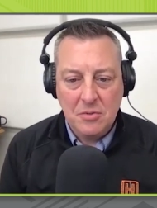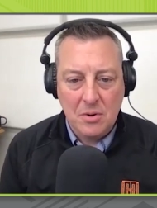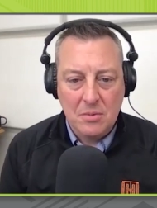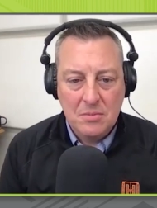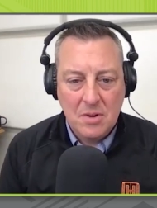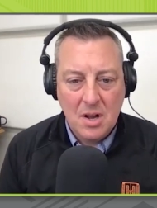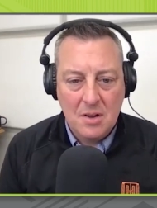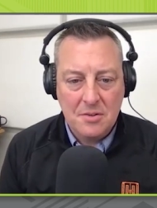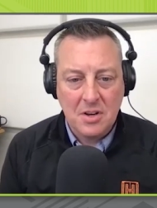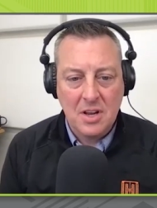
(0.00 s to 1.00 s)
true. one
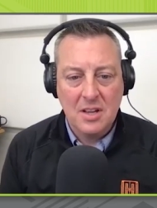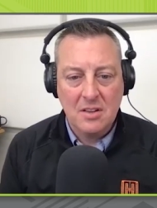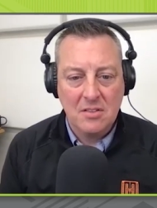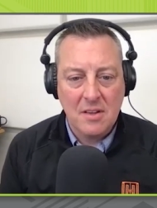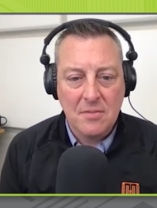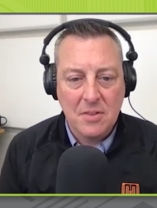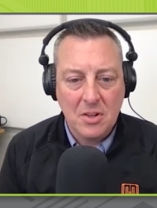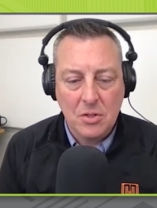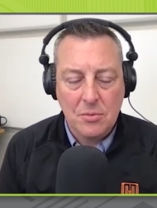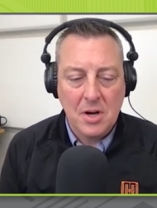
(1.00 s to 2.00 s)
hundred K is definitely a
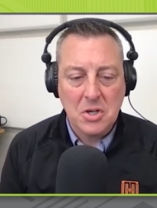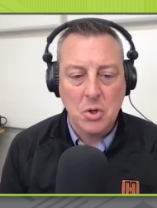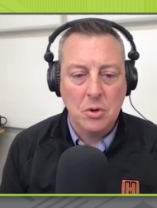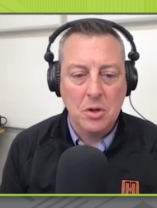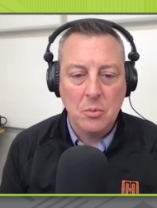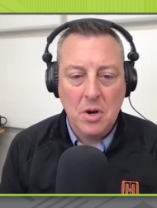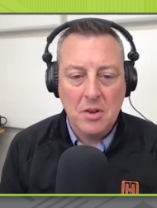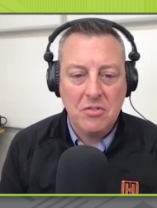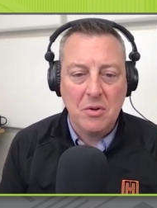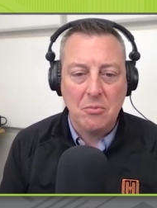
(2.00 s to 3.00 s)
good threshold. What
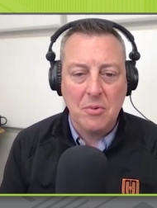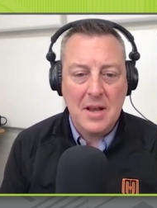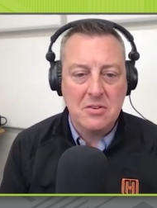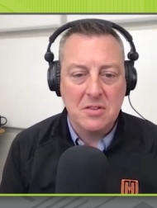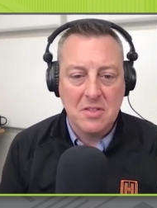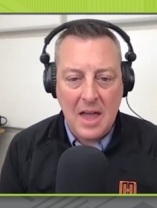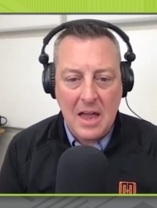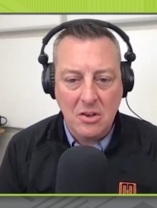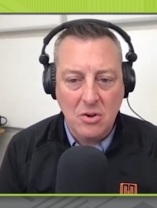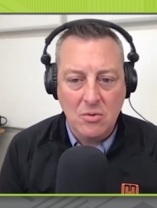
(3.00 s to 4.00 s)
is the rent
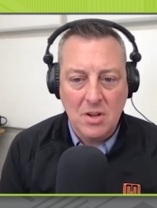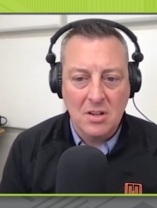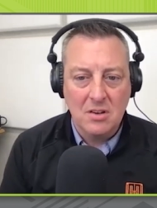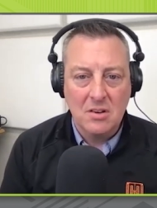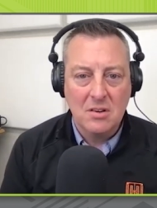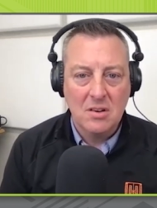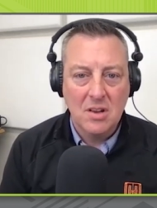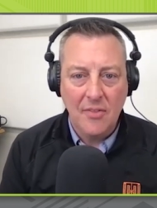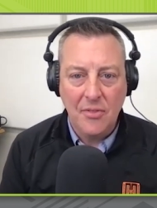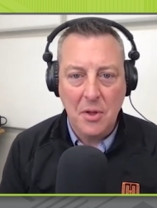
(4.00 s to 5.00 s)
that unit
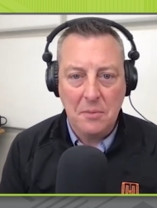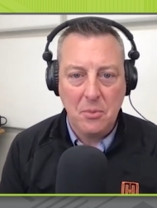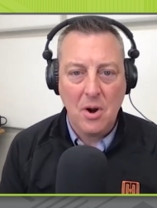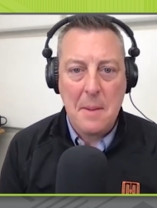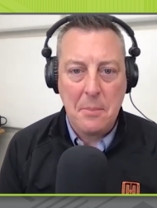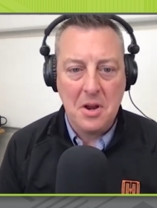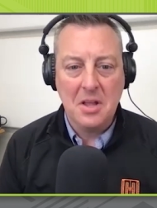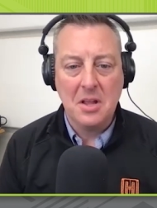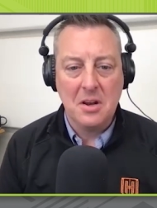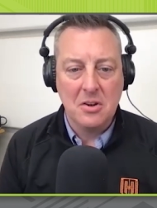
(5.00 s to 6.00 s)
at that property
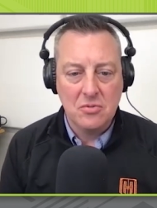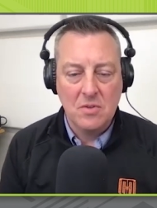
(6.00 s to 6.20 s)
can it